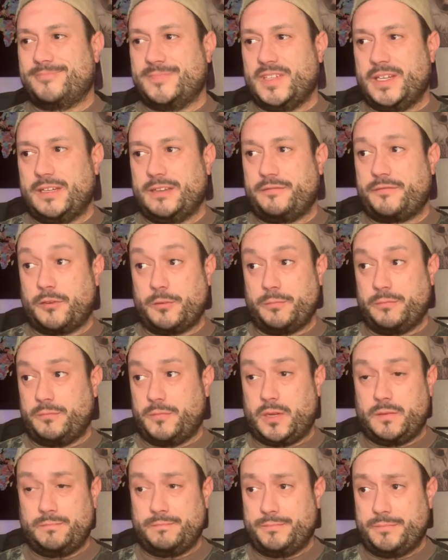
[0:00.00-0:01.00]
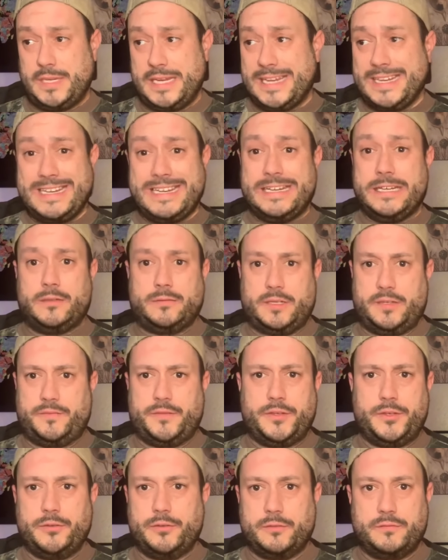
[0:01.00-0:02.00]
from any of the
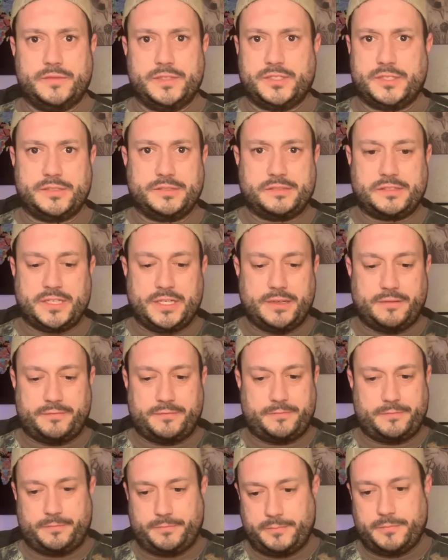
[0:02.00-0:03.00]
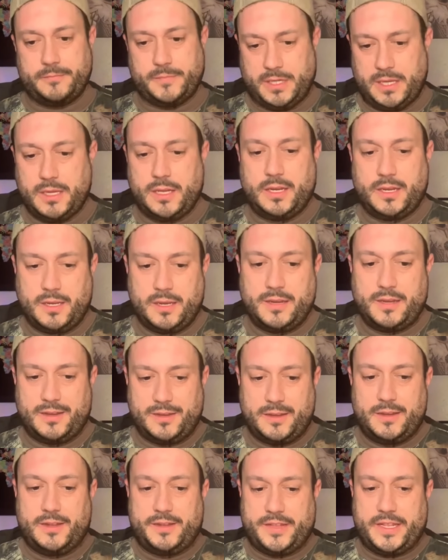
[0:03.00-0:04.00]
Eurovisions that
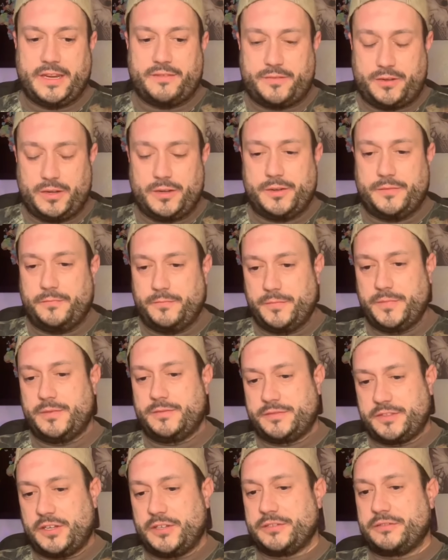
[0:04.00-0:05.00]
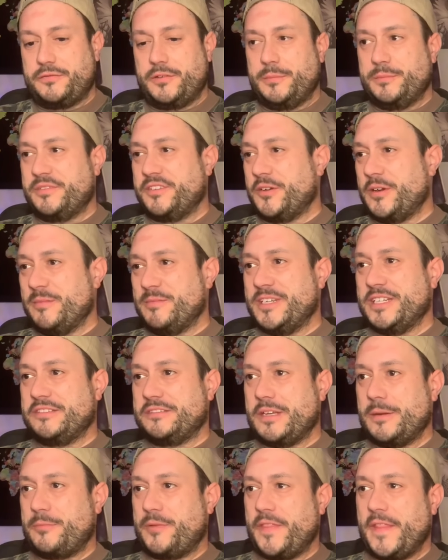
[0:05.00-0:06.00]
I've heard songs from. So I'm gonna stop
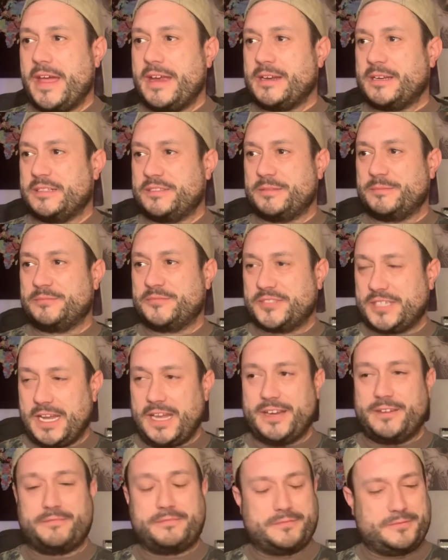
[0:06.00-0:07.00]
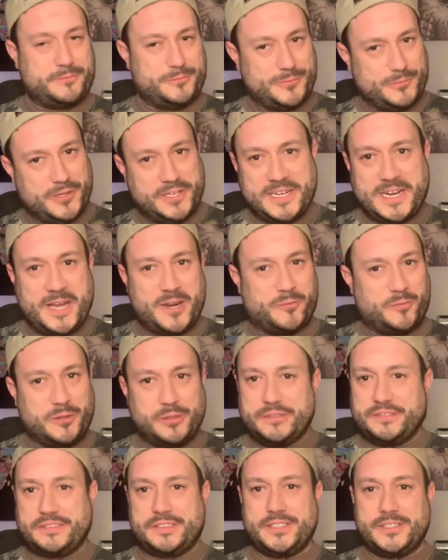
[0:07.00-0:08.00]
with that because I'm kind of running out of words
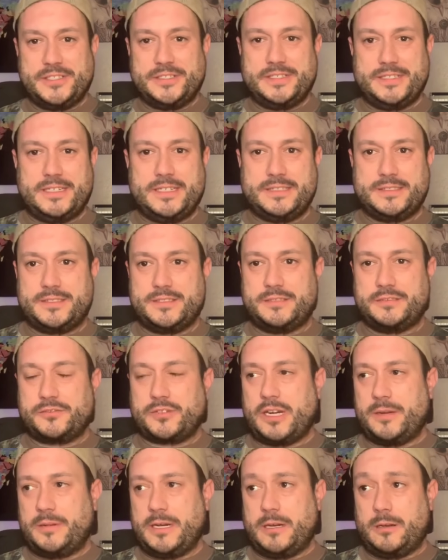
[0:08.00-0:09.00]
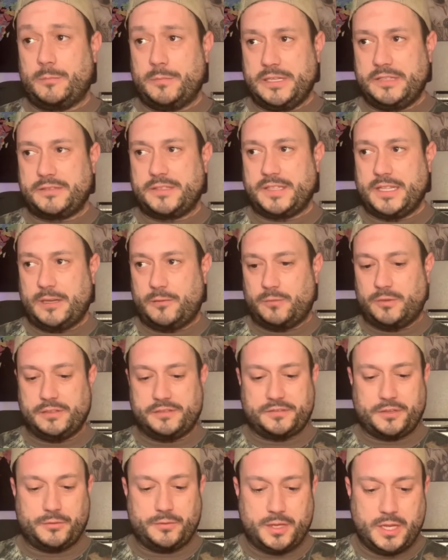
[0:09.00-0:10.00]
here to describe how amazing that was. So